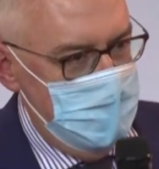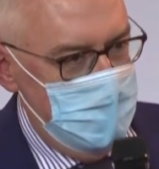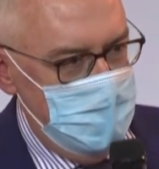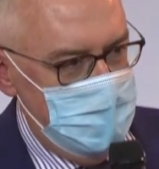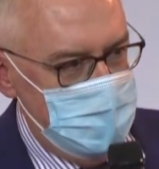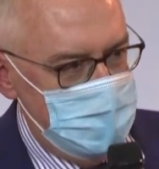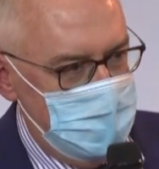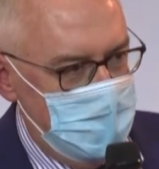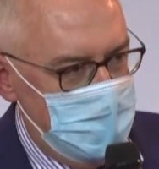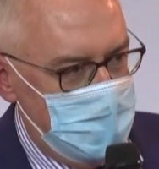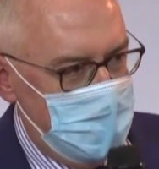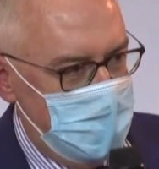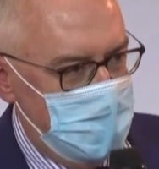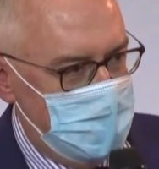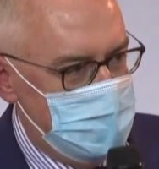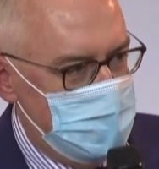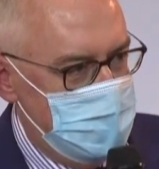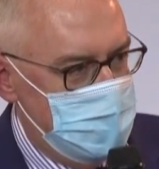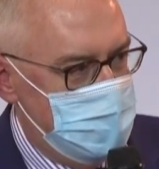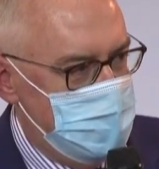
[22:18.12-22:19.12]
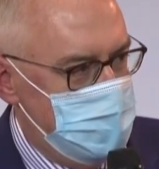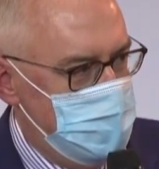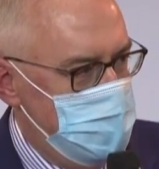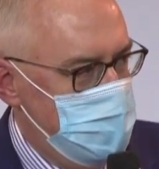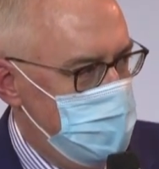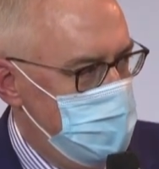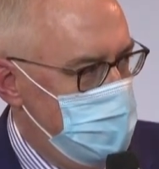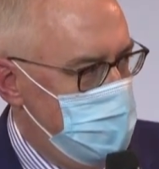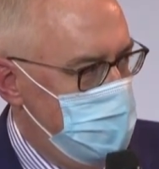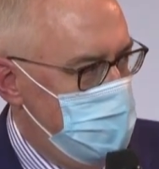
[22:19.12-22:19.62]
things like access
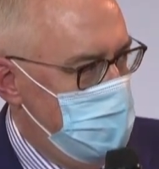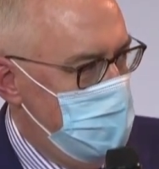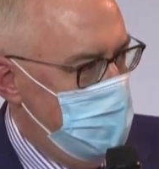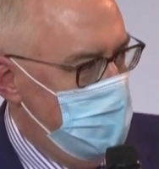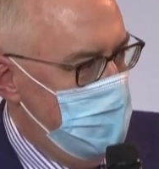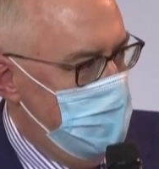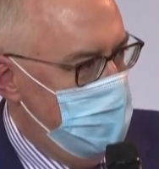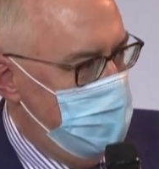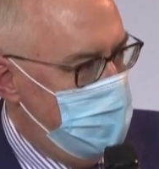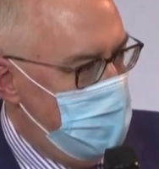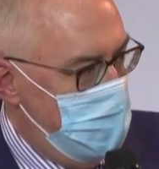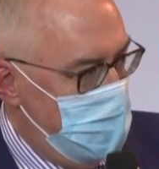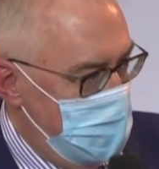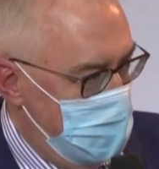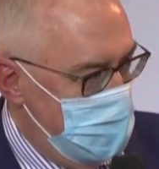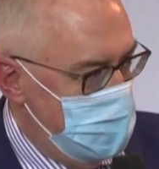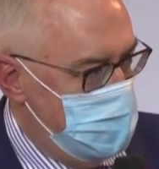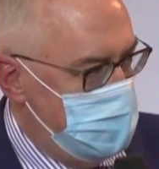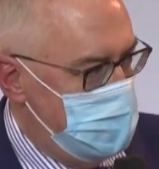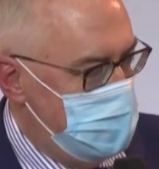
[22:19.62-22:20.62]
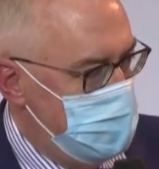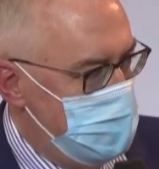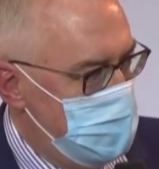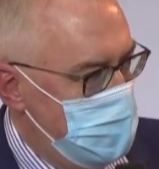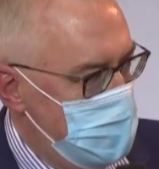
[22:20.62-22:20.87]
to finance.